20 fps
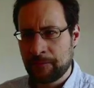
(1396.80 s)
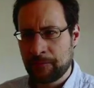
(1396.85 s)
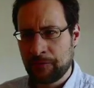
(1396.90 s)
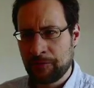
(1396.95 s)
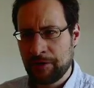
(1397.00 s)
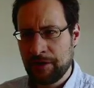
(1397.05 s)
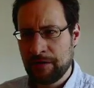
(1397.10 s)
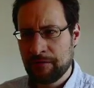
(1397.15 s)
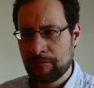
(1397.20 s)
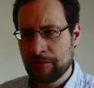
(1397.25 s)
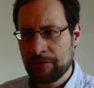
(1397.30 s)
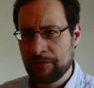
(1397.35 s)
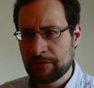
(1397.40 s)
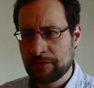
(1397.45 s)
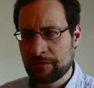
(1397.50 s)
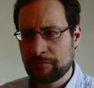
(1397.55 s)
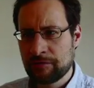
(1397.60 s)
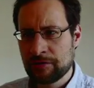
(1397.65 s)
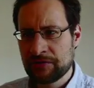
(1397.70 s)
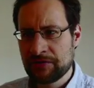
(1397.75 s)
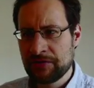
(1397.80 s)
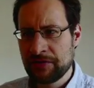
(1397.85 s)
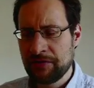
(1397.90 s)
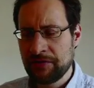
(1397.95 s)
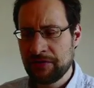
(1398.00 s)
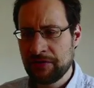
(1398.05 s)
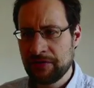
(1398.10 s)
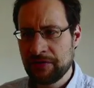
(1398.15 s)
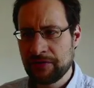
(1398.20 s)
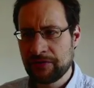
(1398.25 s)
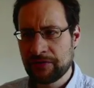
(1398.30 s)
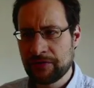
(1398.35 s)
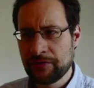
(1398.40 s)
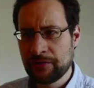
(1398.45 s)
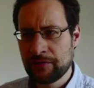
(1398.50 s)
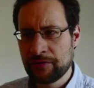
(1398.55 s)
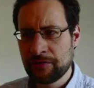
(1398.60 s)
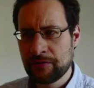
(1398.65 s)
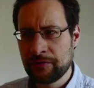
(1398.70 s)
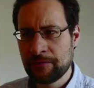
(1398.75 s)
really wonder what that is
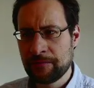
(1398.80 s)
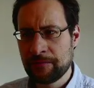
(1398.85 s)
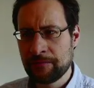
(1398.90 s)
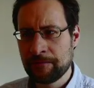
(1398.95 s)
though.